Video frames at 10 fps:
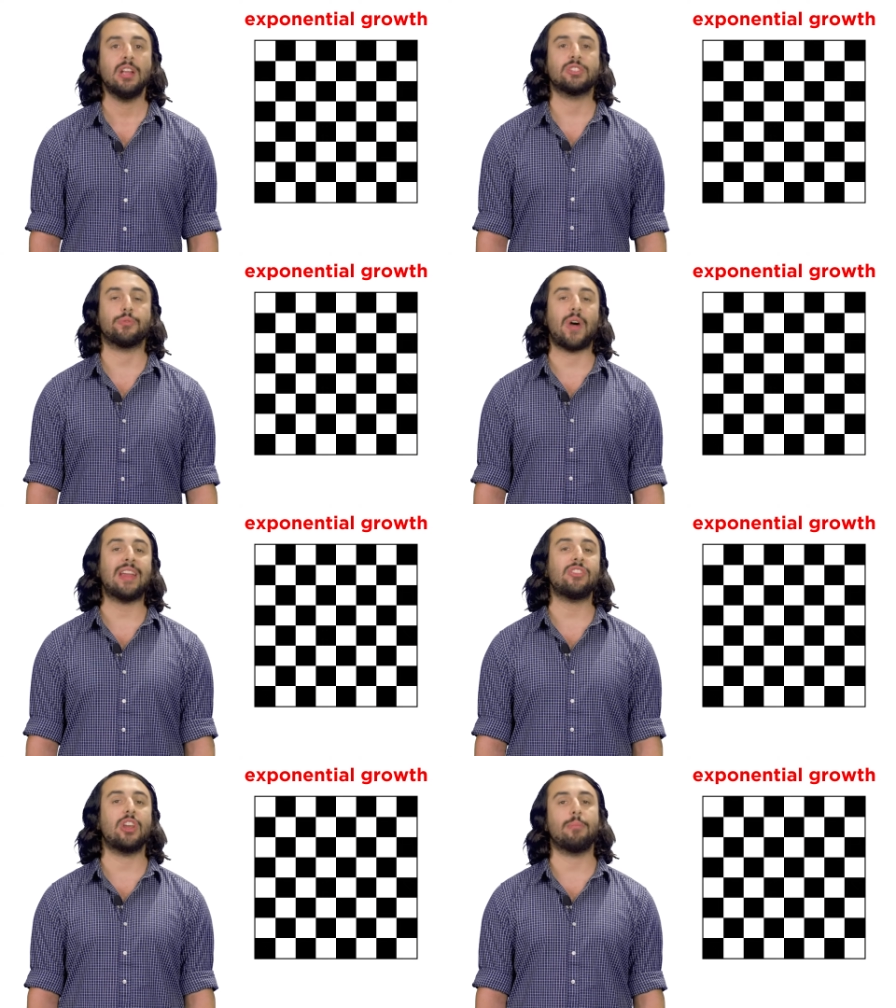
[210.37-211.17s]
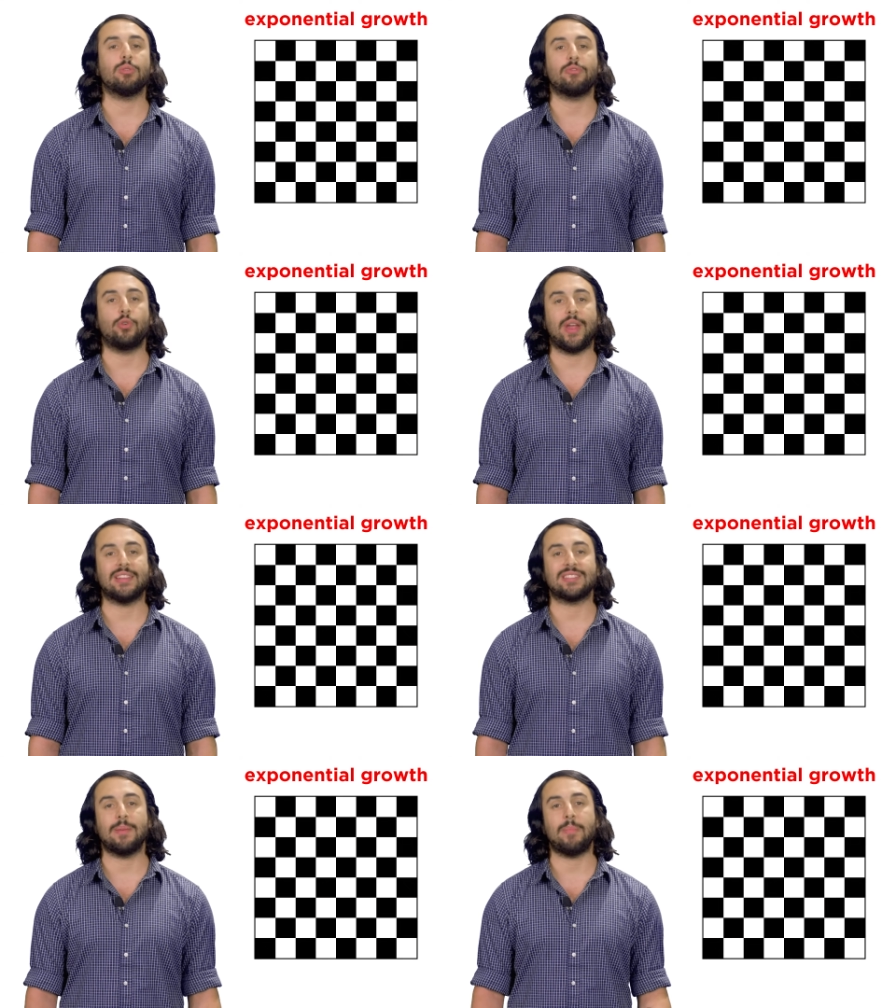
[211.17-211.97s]
To find the number of
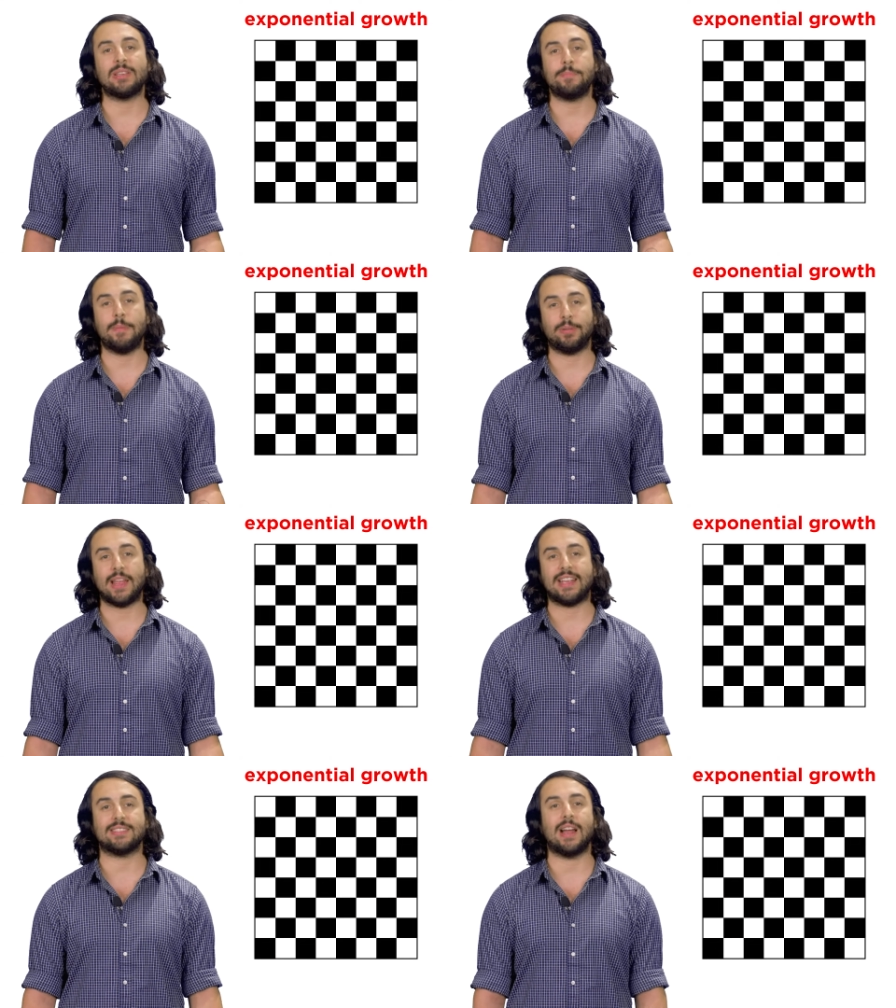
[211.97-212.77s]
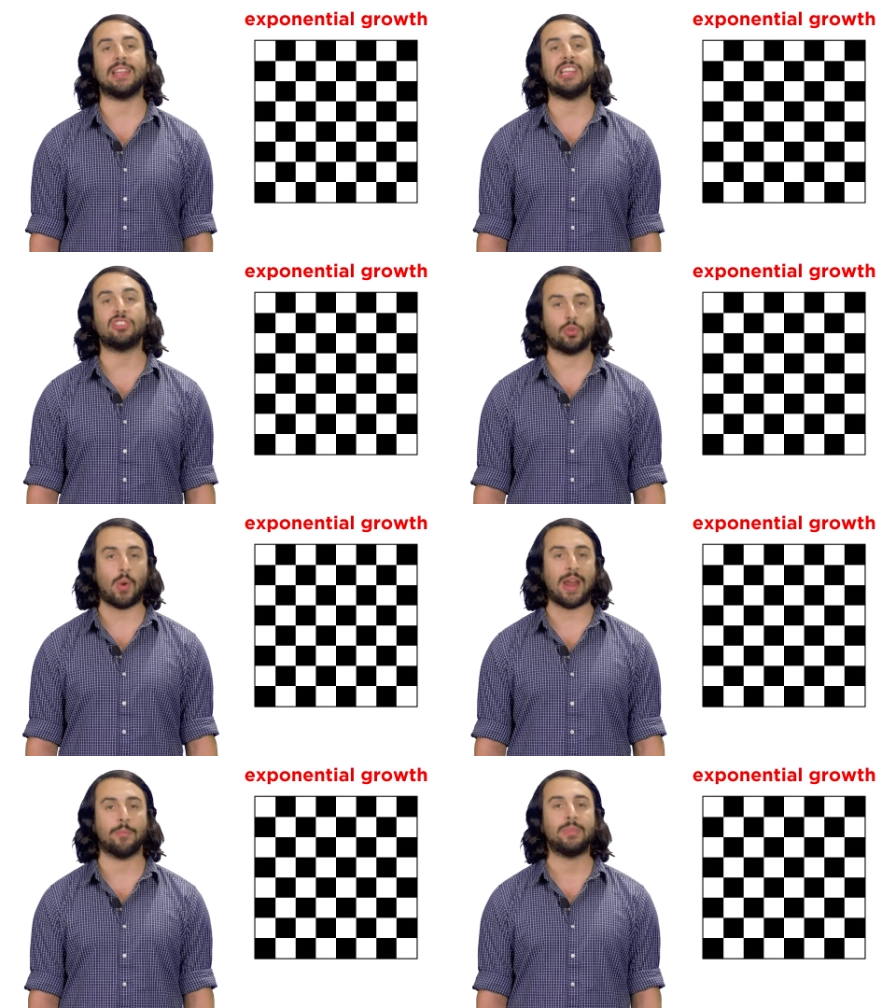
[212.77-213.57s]
grains that must be placed on each
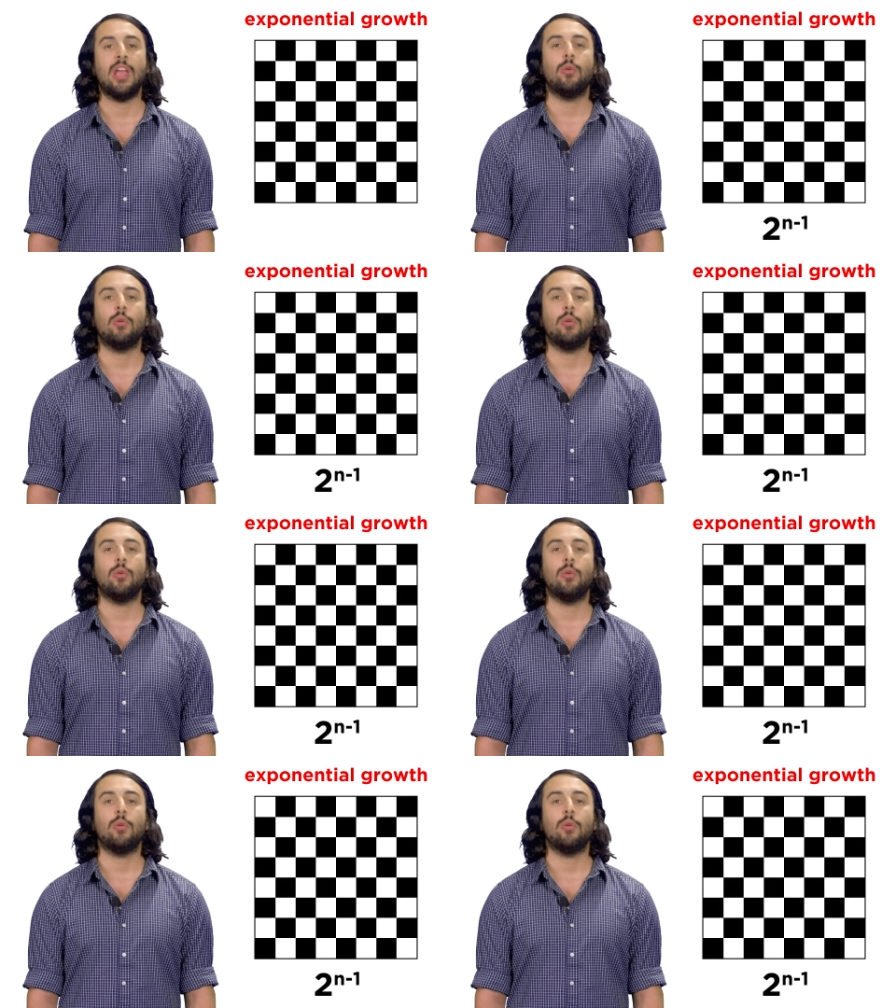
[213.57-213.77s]
square,